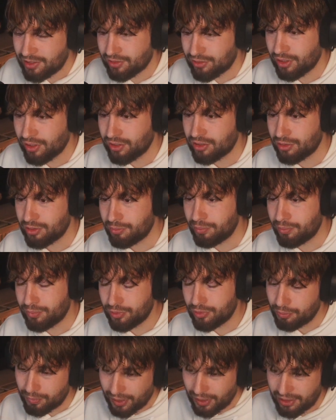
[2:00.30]
is going
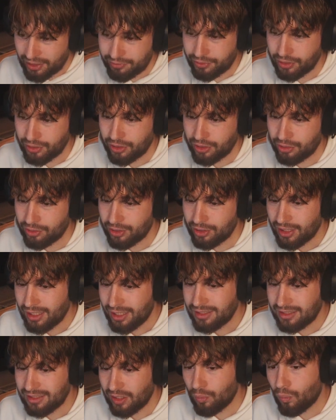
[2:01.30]
to plant for you,
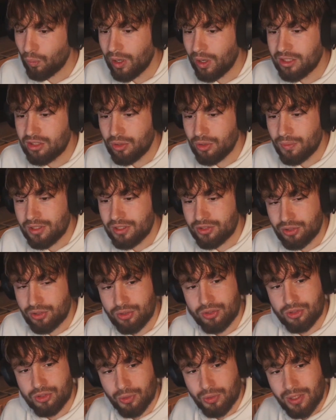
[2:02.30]
then what you will
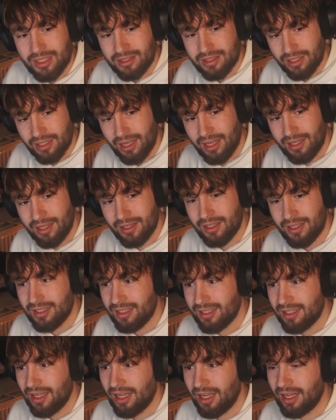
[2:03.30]
do during that,
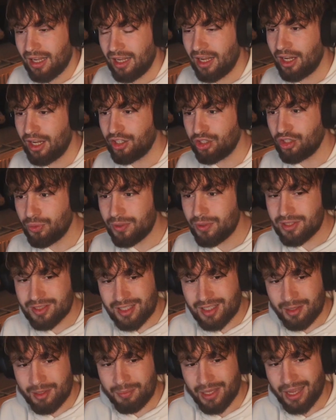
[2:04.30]
you will
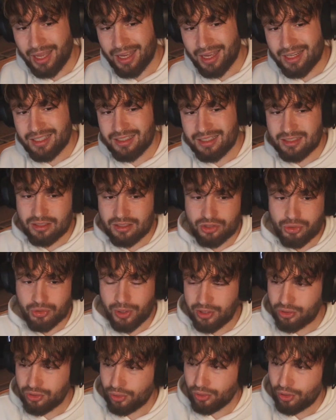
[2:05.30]
stay behind,
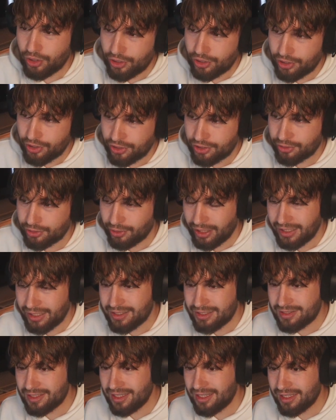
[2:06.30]
try to lurk or
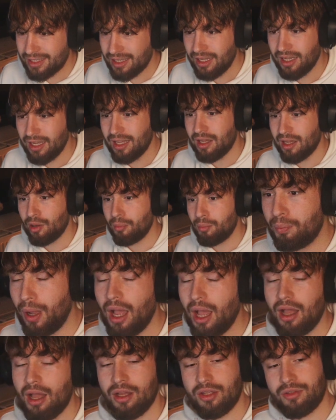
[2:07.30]
anything,
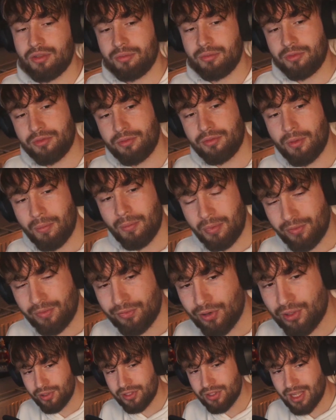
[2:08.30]
but
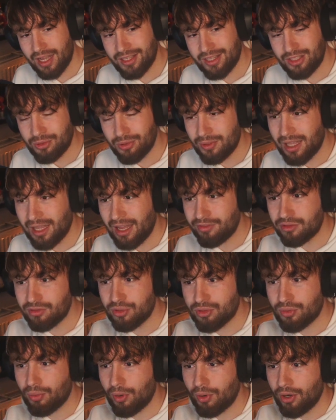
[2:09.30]
before that you will have to
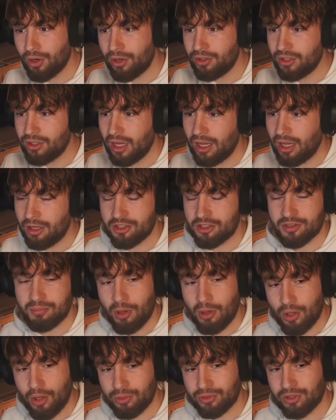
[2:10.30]
throw a
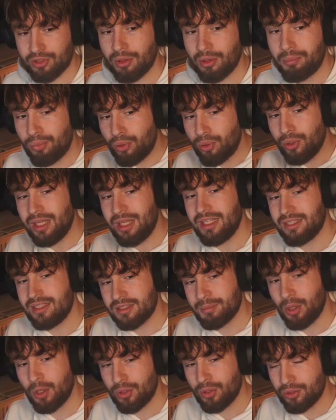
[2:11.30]
smoke, a
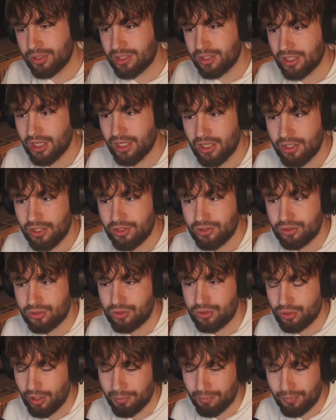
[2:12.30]
pre-smoke
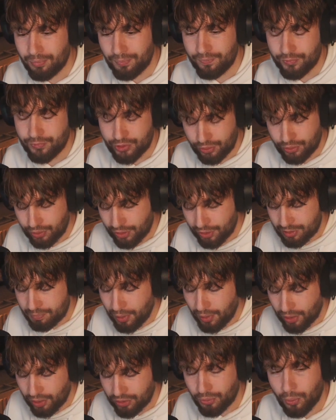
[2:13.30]
to the
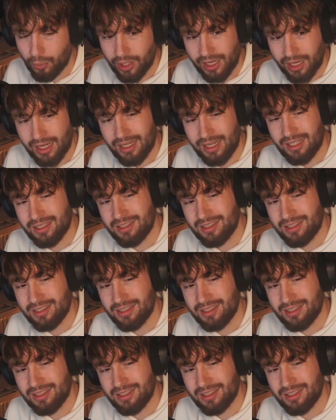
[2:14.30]
spot where